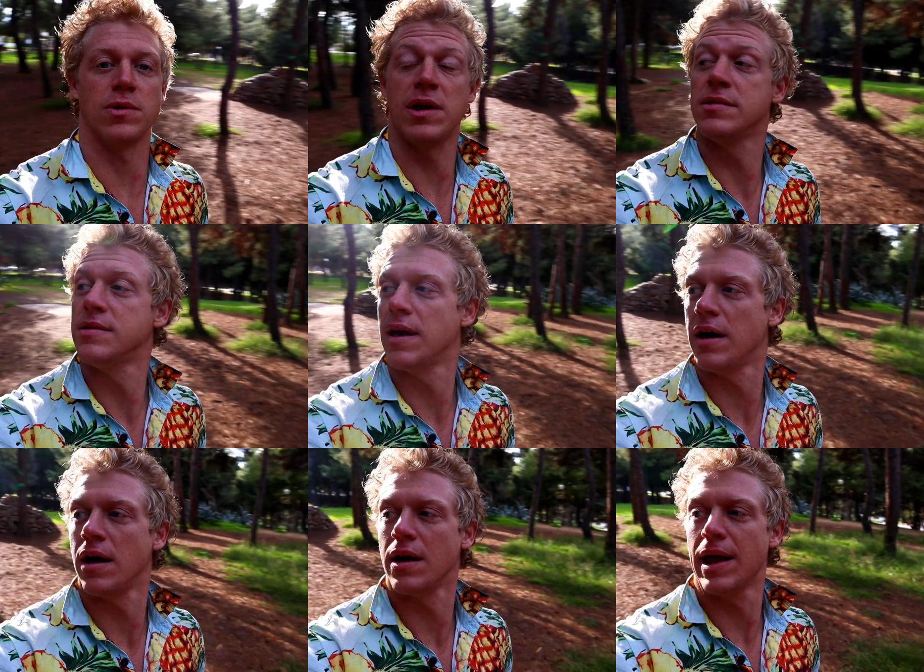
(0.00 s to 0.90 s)
We can
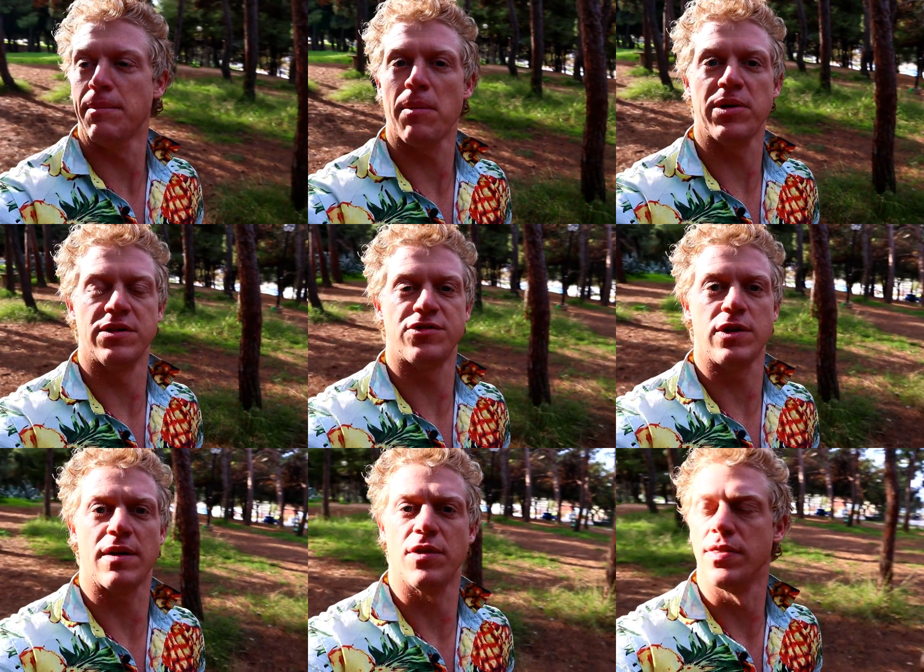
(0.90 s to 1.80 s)
climb up in a
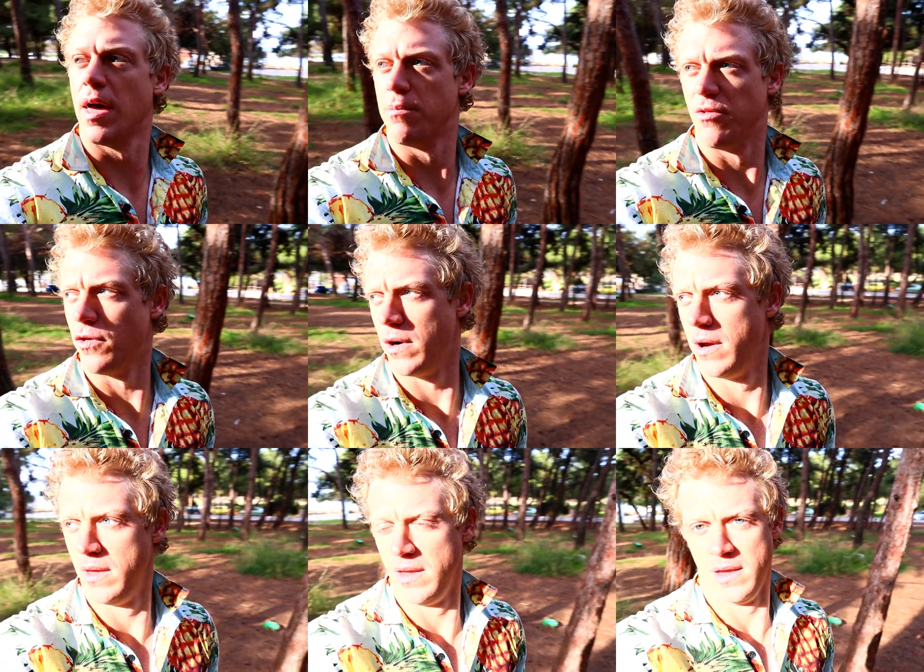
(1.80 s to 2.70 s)
tree. I've done that
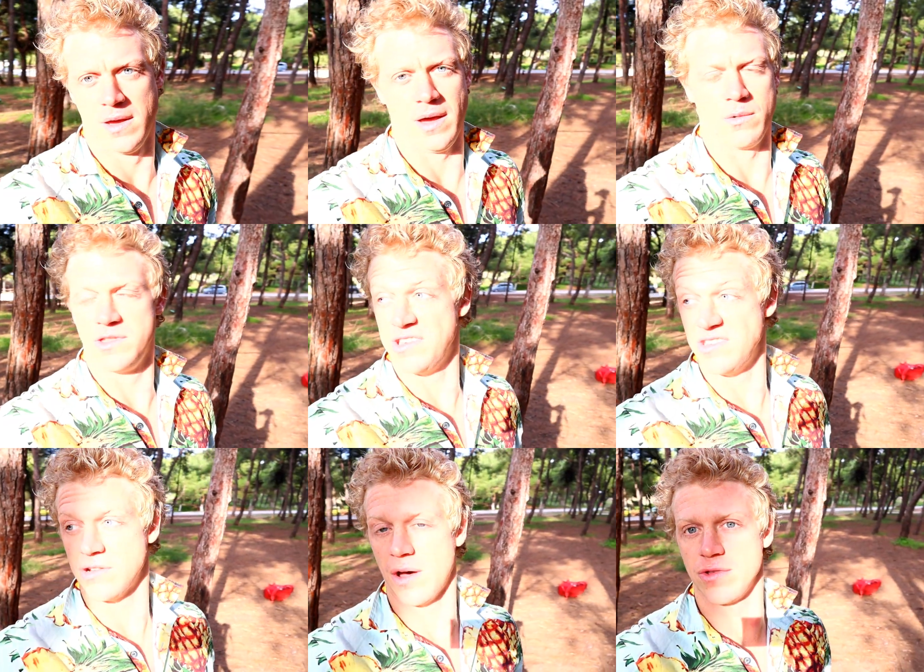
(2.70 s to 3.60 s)
before. I will
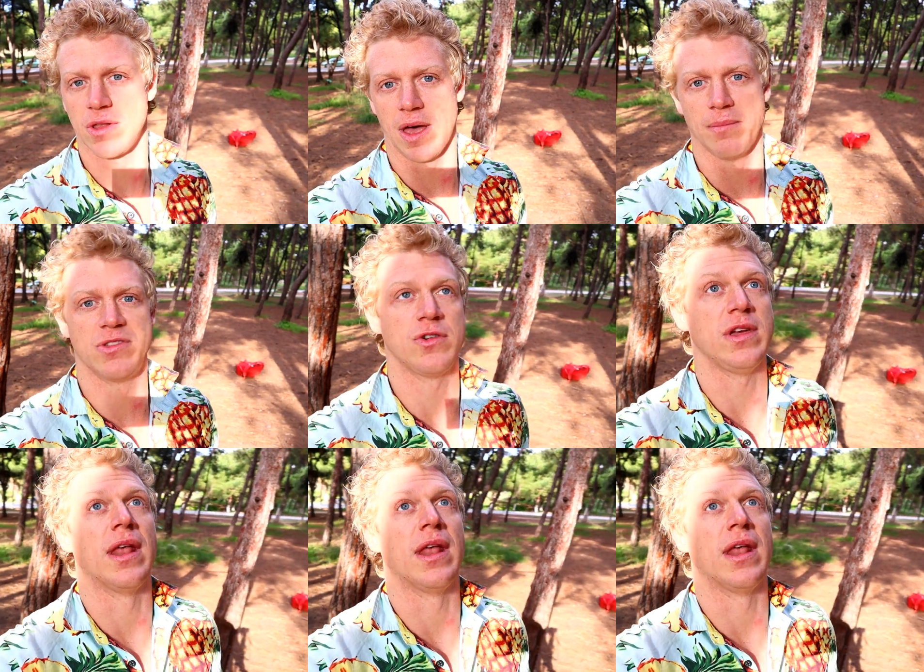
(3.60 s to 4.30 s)
teach you how to climb a tree